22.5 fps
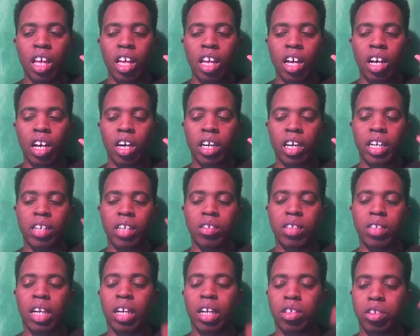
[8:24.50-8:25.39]

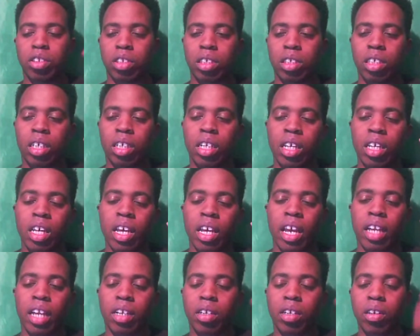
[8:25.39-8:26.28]
Inuyasha
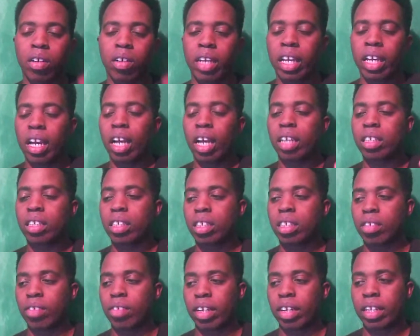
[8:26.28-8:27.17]
and Code Geass and
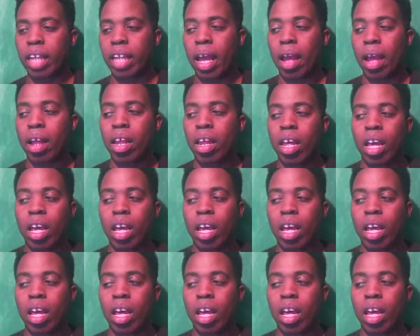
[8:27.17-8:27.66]
stuff like that.